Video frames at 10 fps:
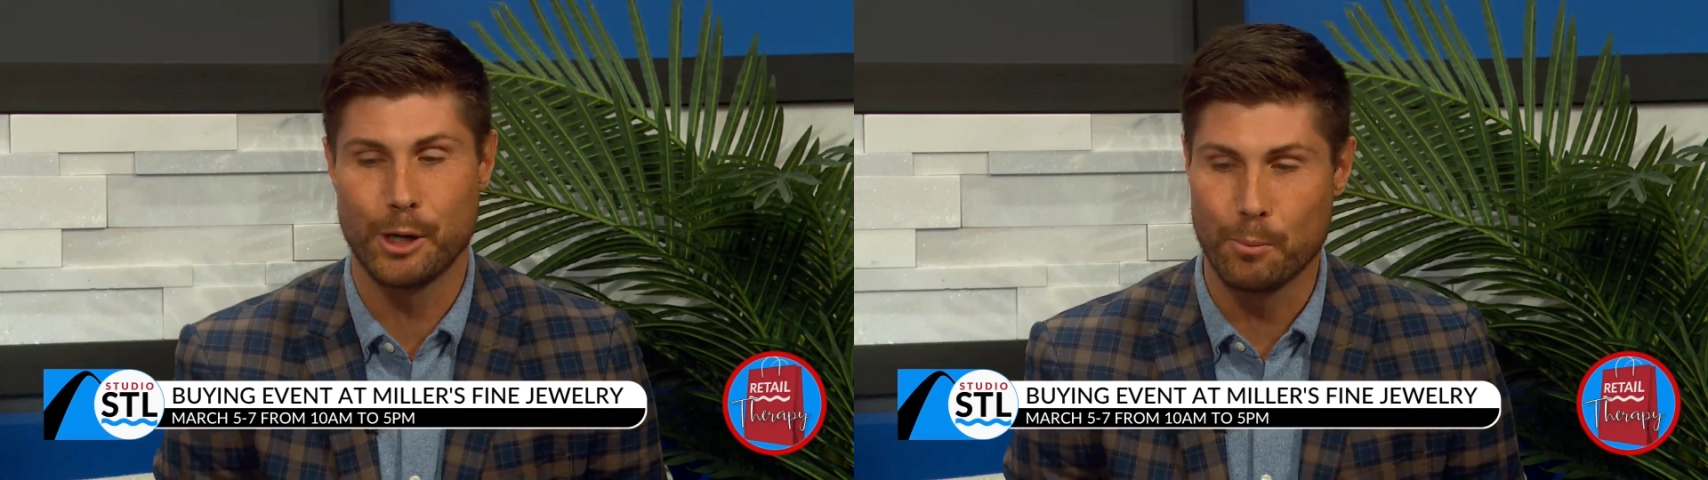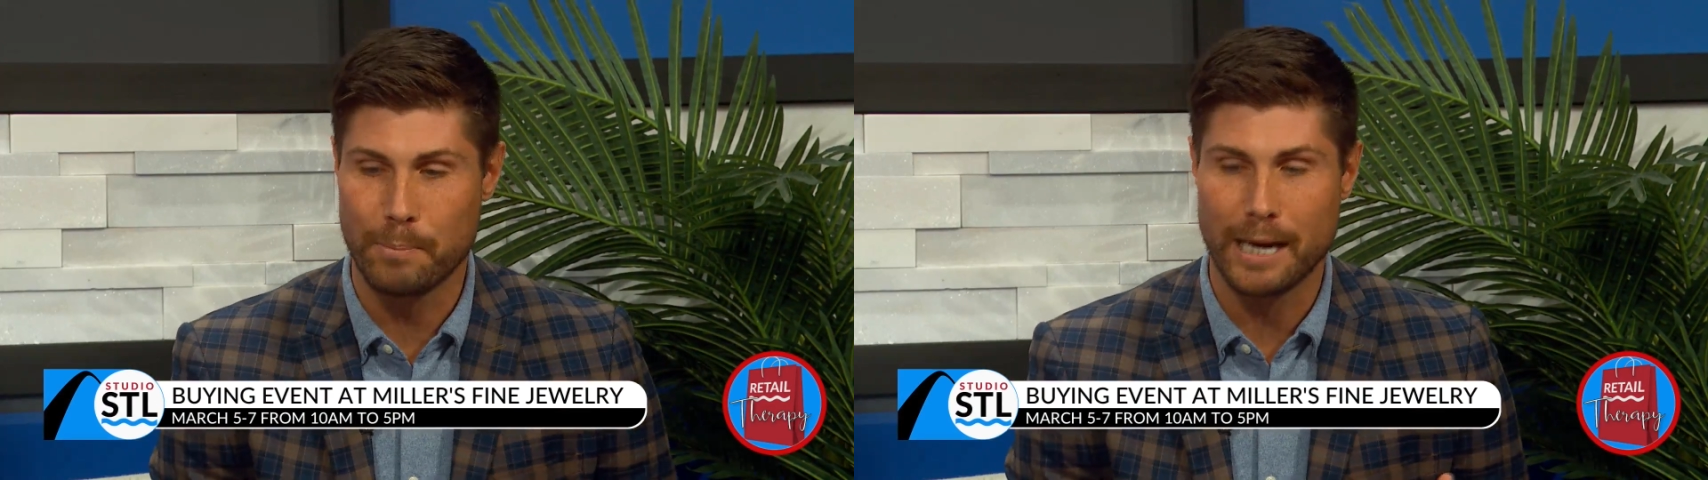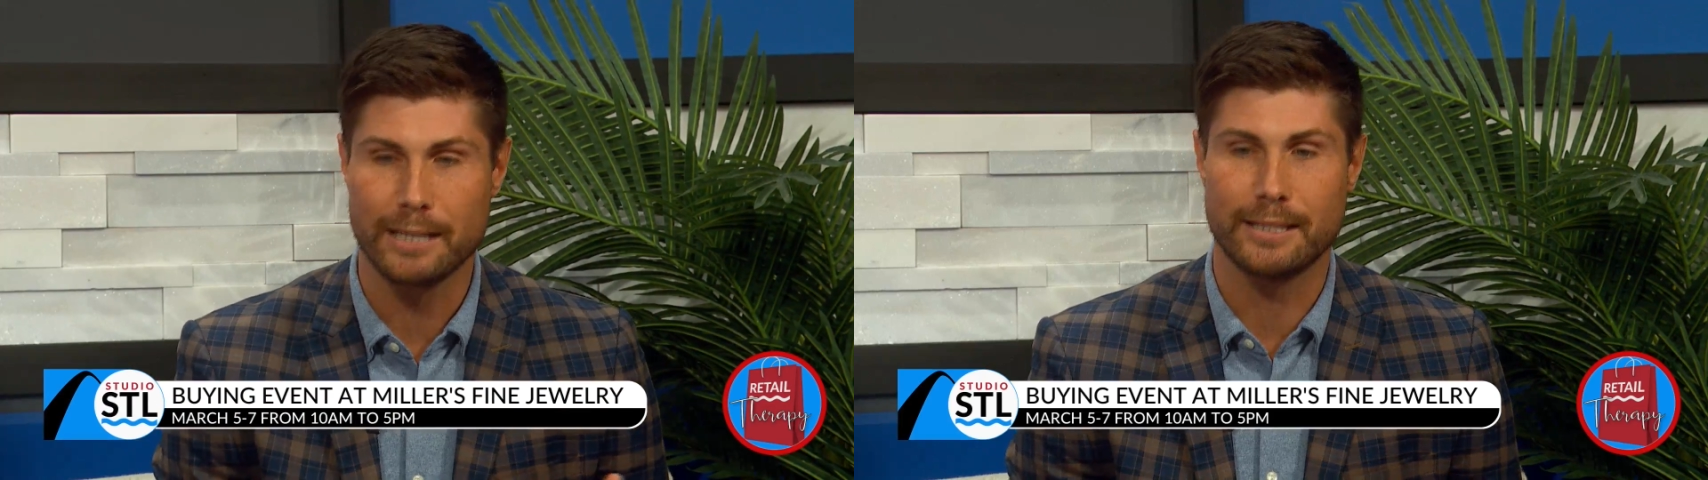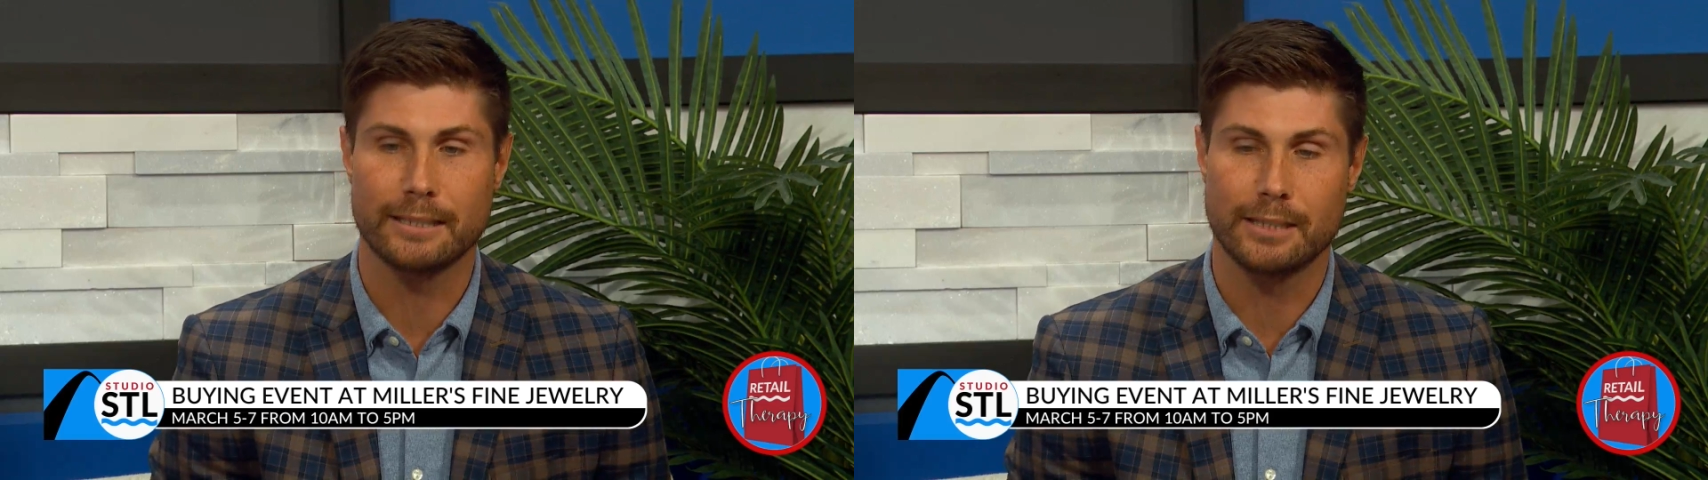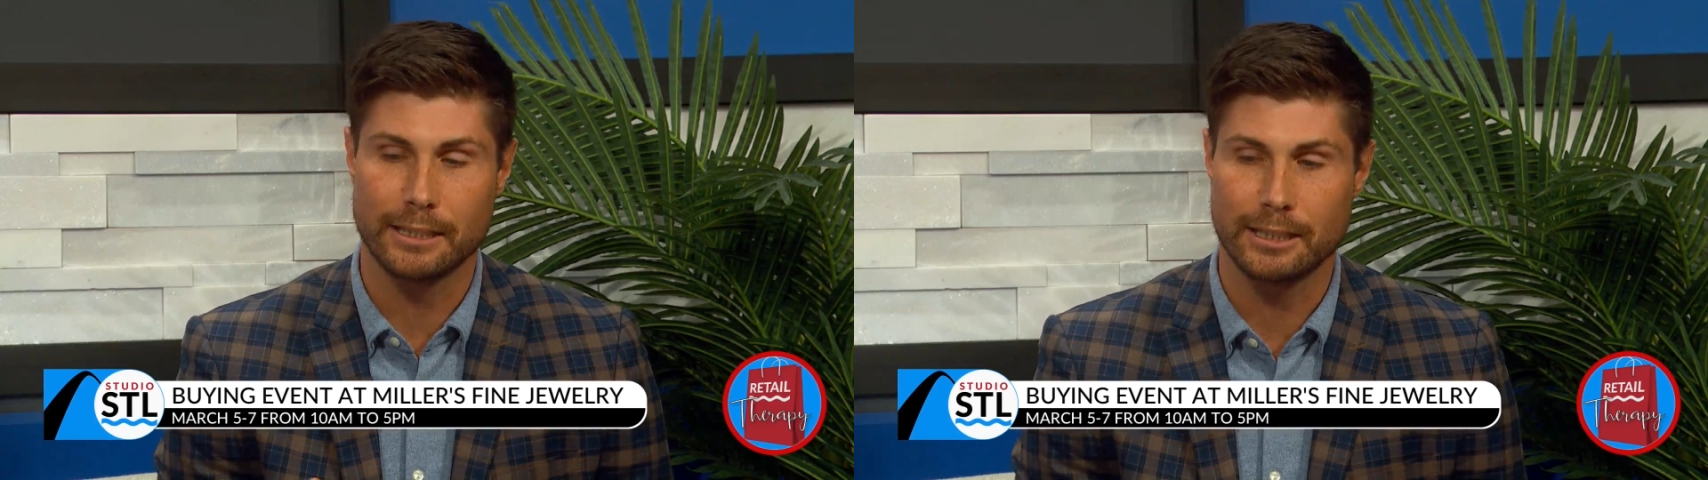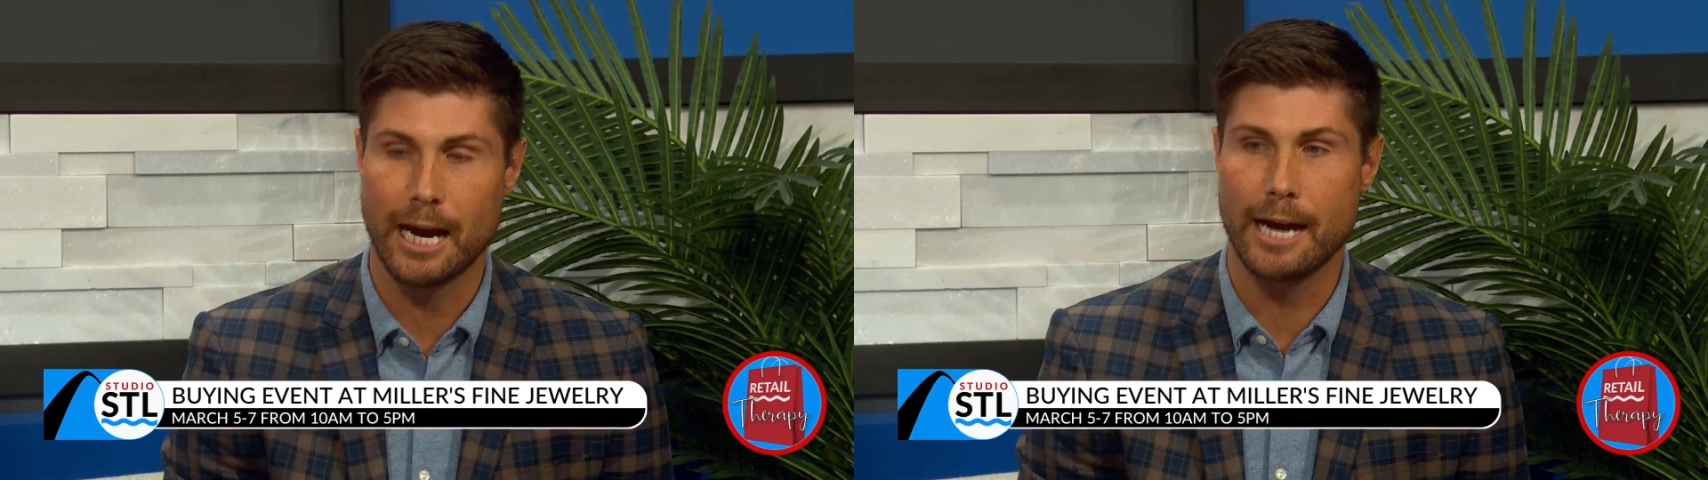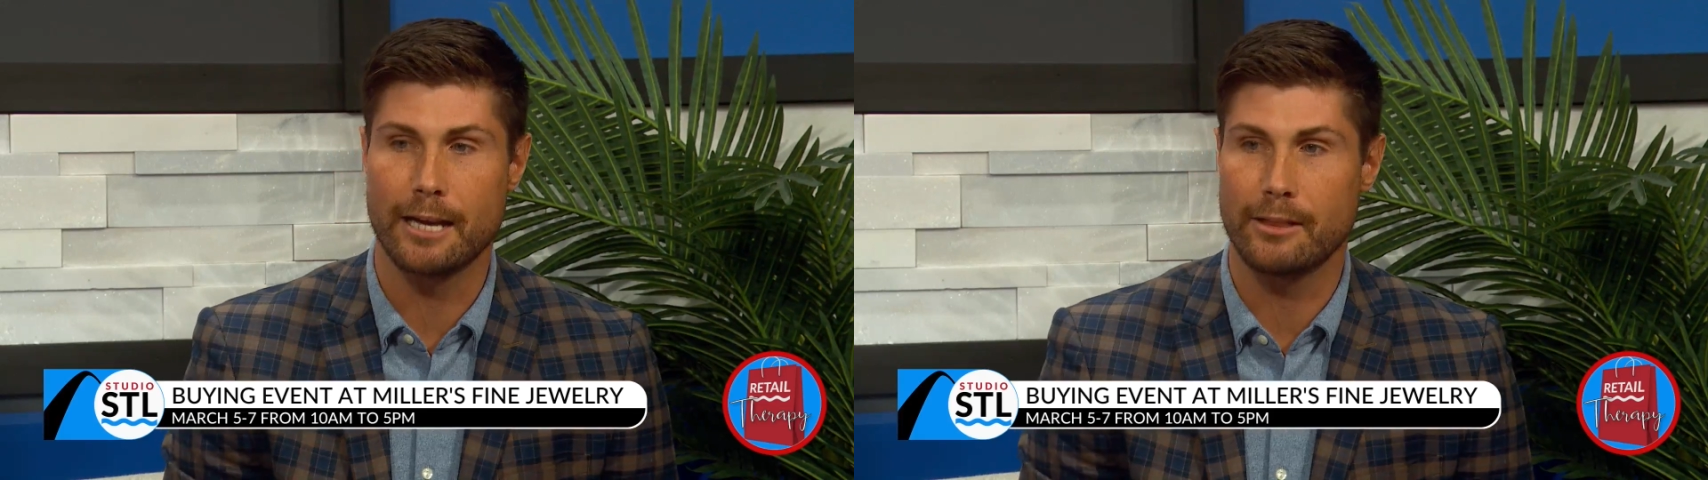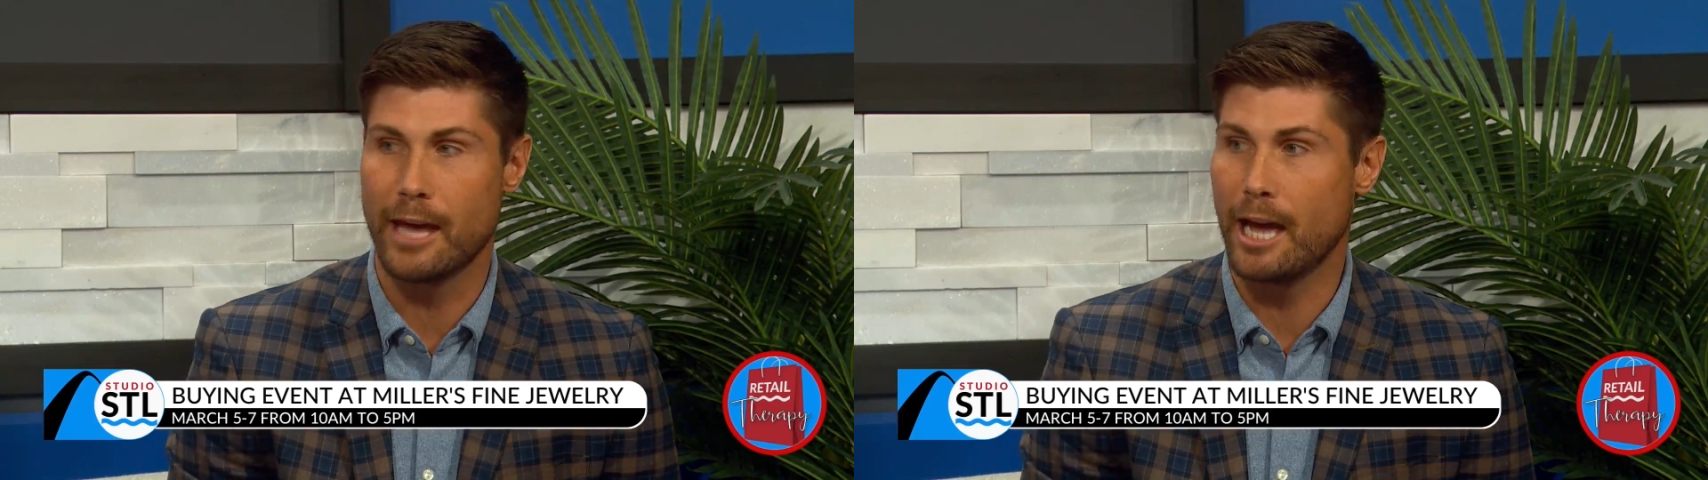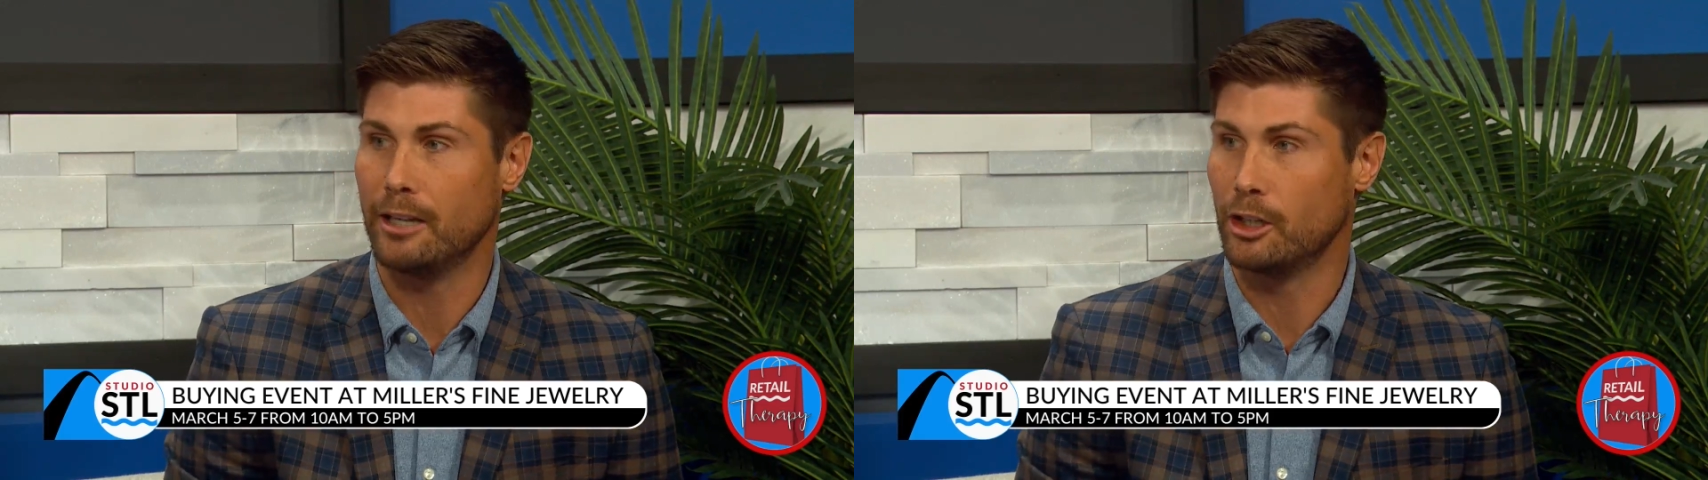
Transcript: We don't buy things like China and that,